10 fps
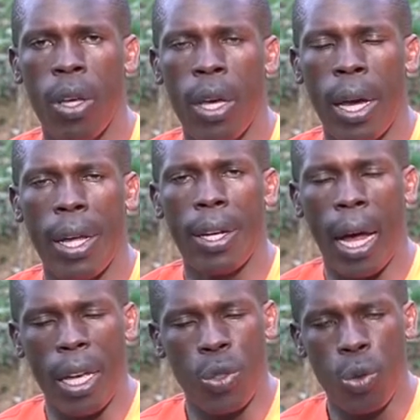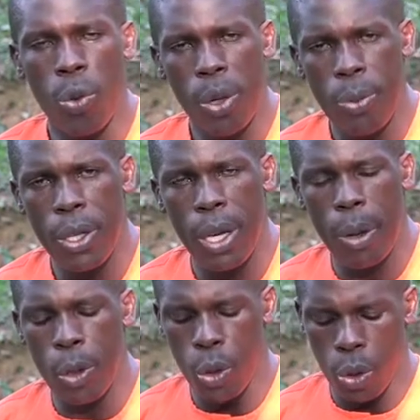And as we will be
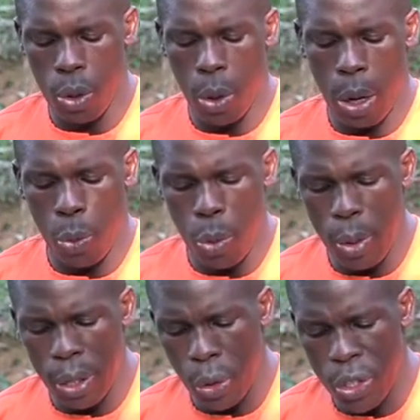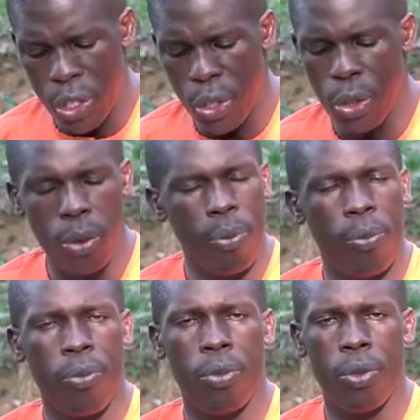able, we will continue
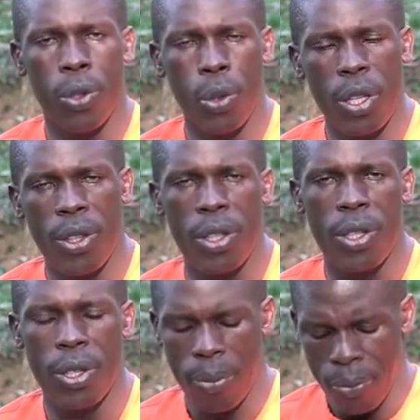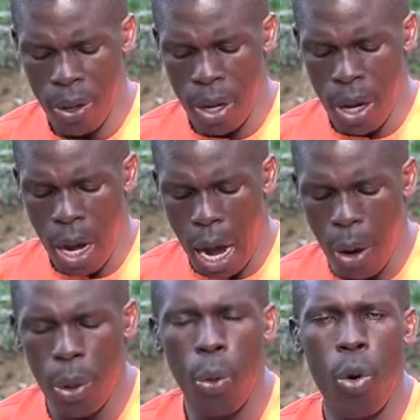doing this,
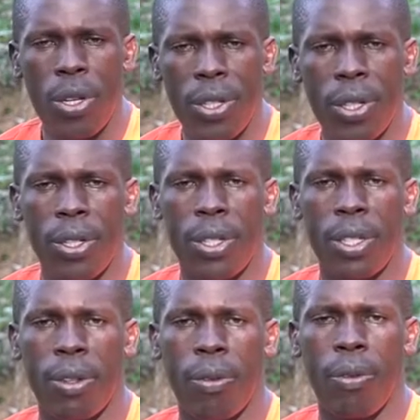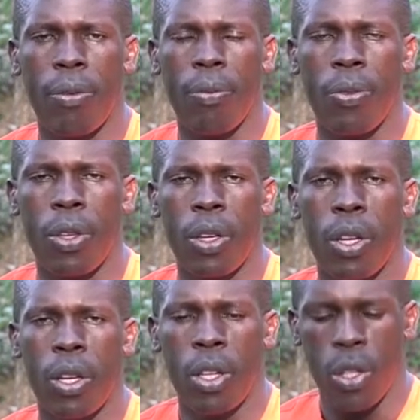I will want us
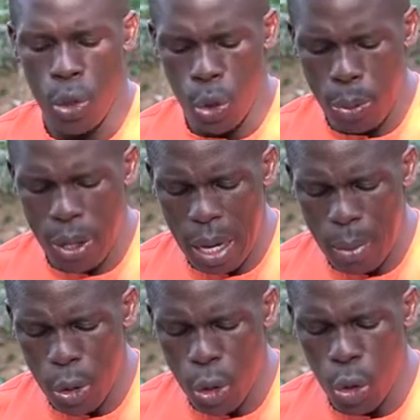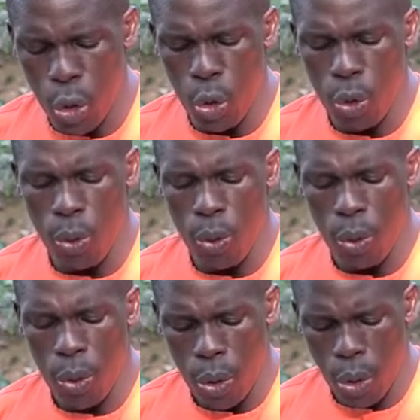to be able to
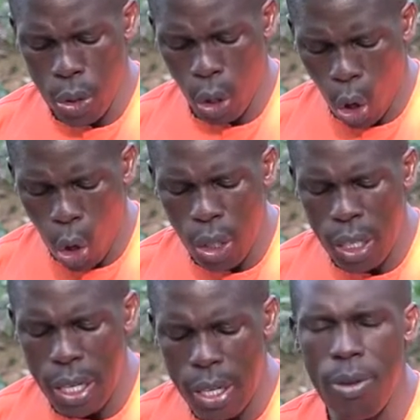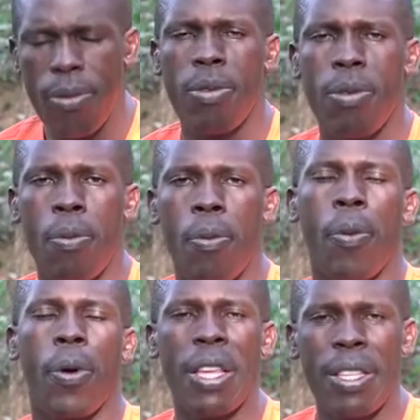not only
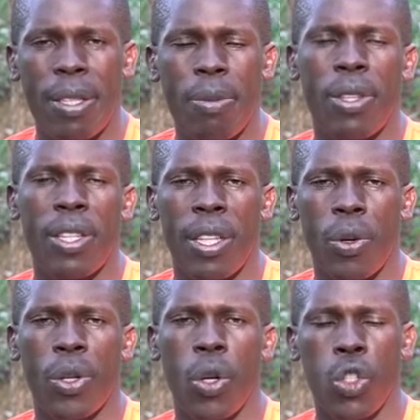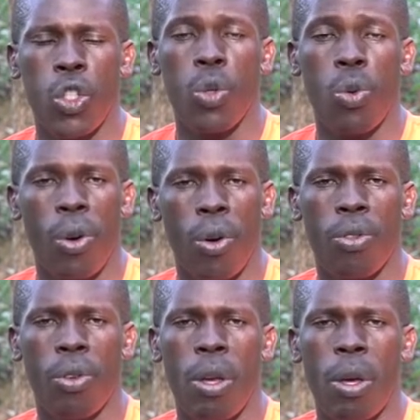pray something that we're not sure
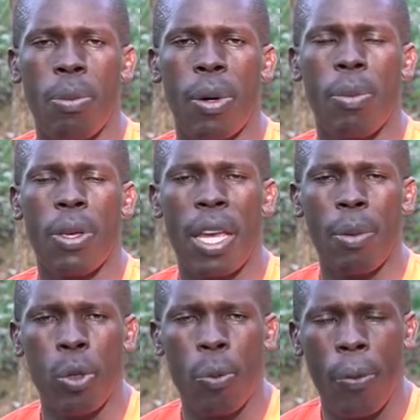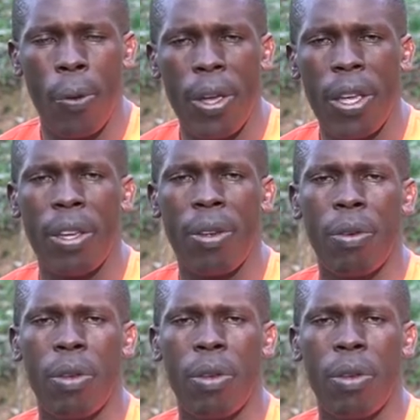of, but be able to pray